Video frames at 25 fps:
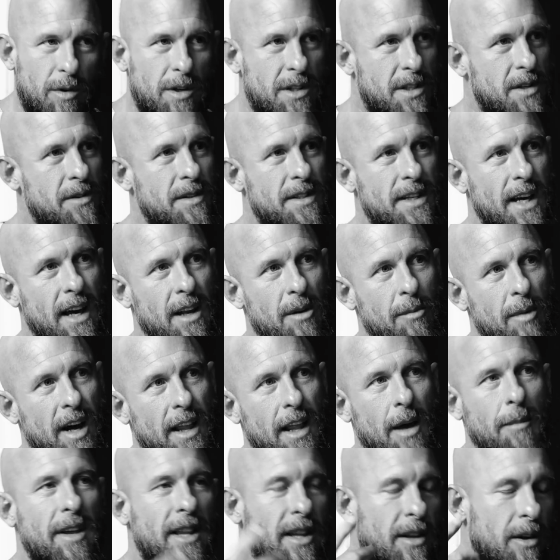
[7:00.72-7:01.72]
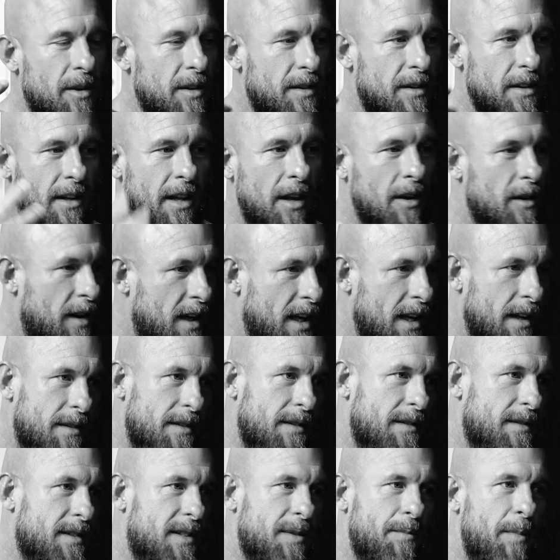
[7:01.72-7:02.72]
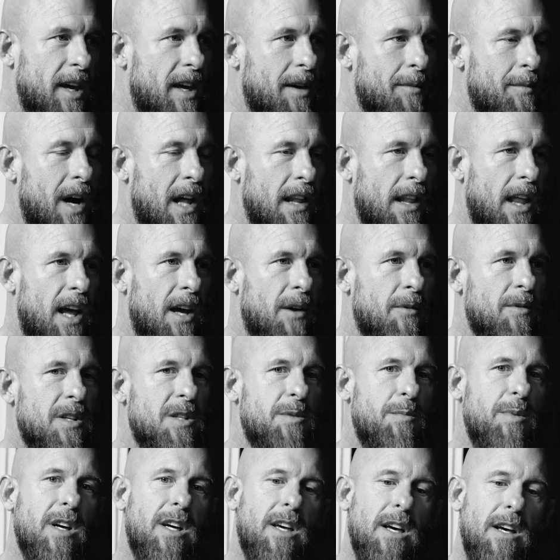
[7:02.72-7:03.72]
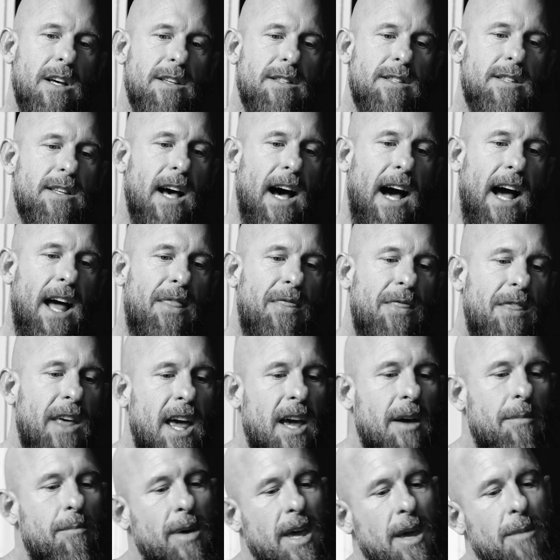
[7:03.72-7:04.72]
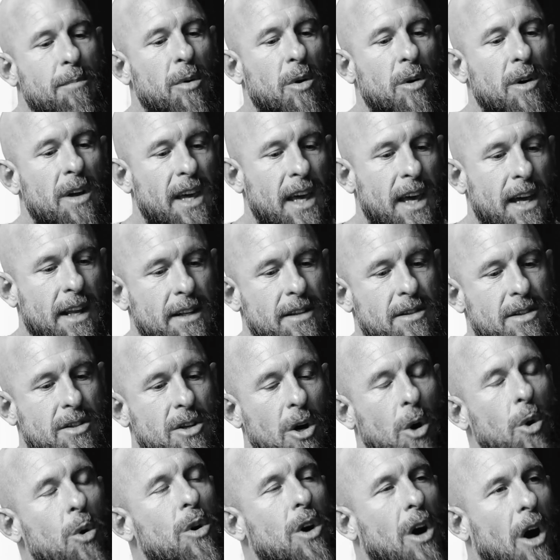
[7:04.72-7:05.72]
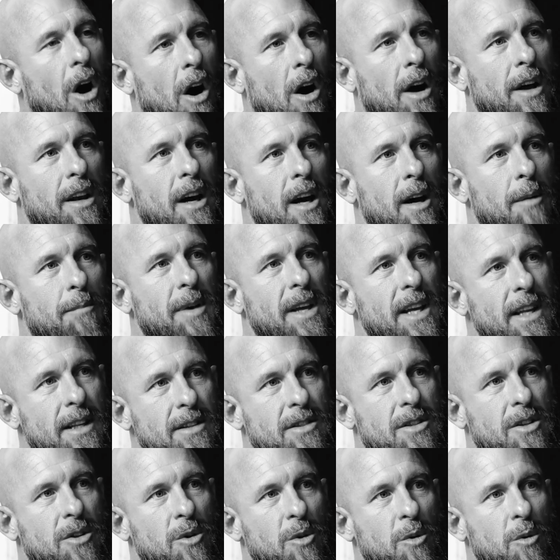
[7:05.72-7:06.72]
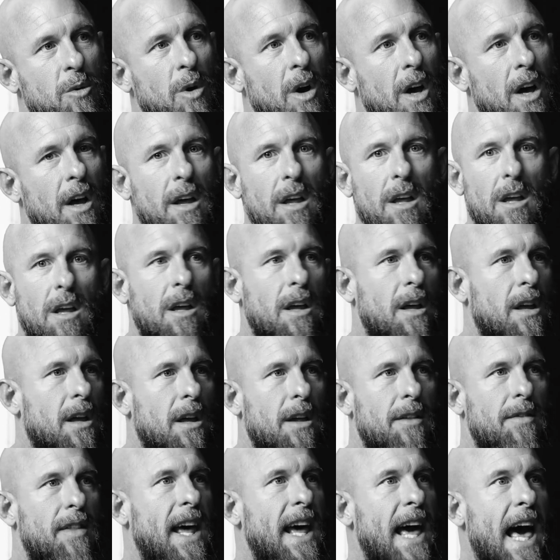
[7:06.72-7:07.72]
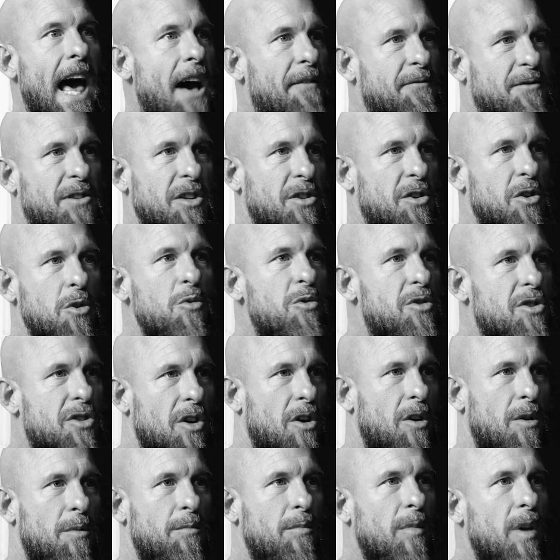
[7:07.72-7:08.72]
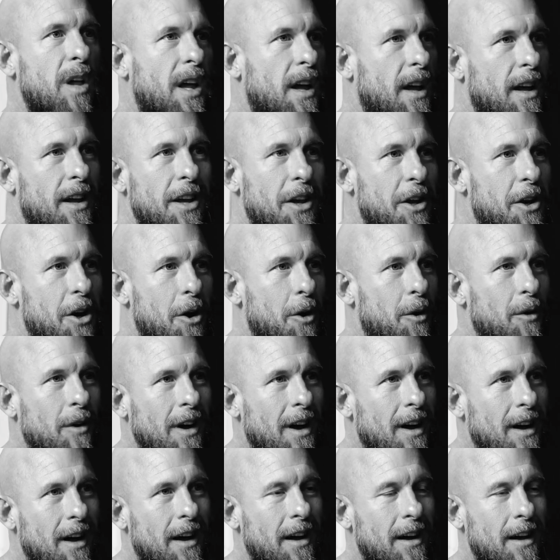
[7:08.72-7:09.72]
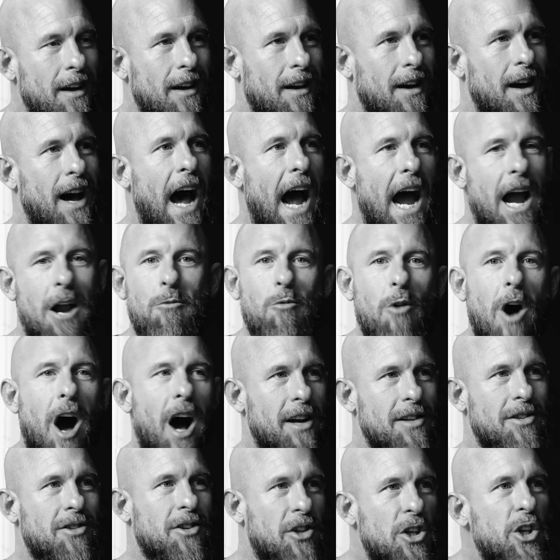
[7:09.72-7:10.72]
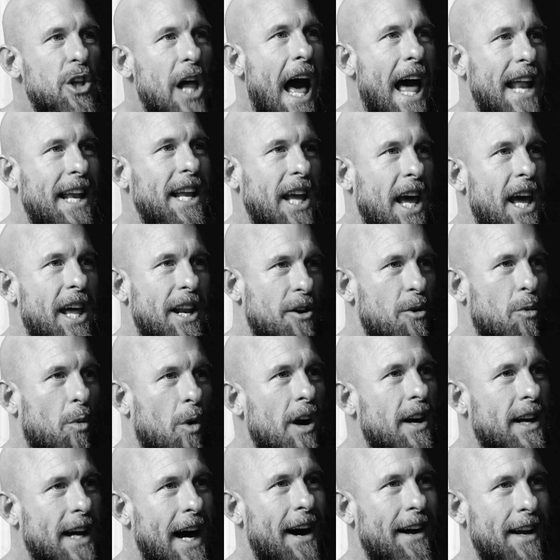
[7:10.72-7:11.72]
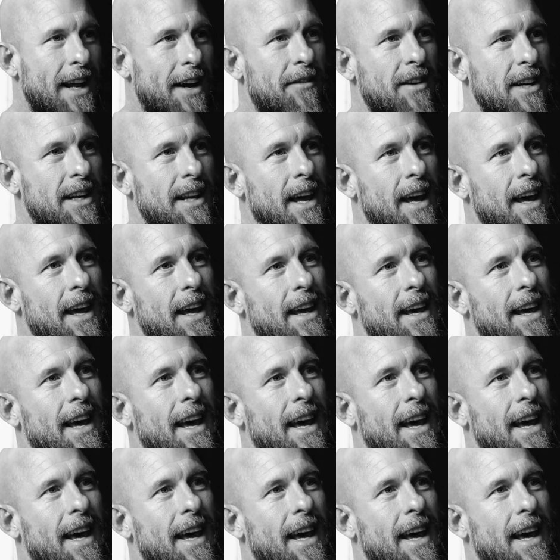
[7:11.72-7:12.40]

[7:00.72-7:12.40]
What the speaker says: what you said about it. I mean, you're literally speaking my language because I think people get so caught up into they have to do some, High Rocks gladiator workout every day.